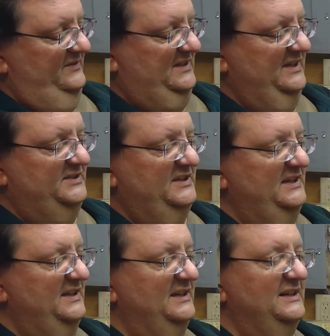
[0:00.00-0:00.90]
Got
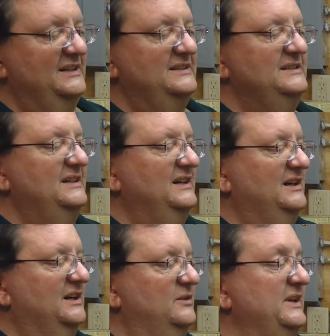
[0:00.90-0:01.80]
the
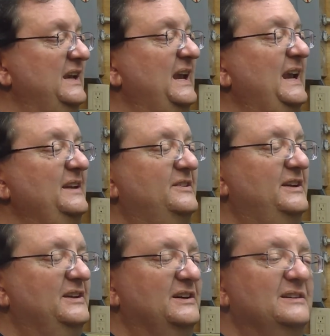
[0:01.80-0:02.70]
RE-8
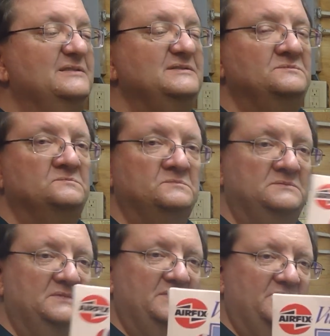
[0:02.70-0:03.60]
here,
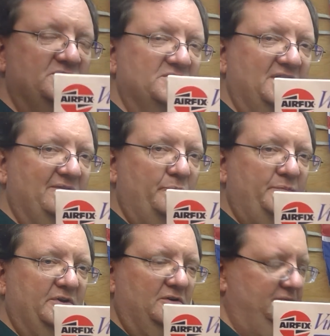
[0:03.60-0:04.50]
just a kind of a
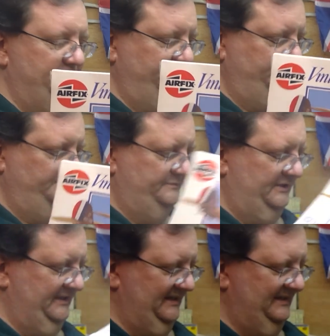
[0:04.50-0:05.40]
bigger
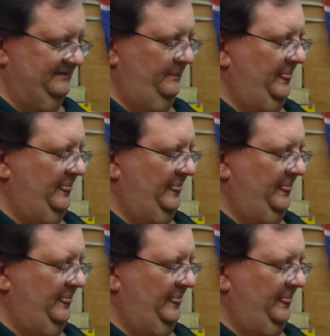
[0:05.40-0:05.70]
plane.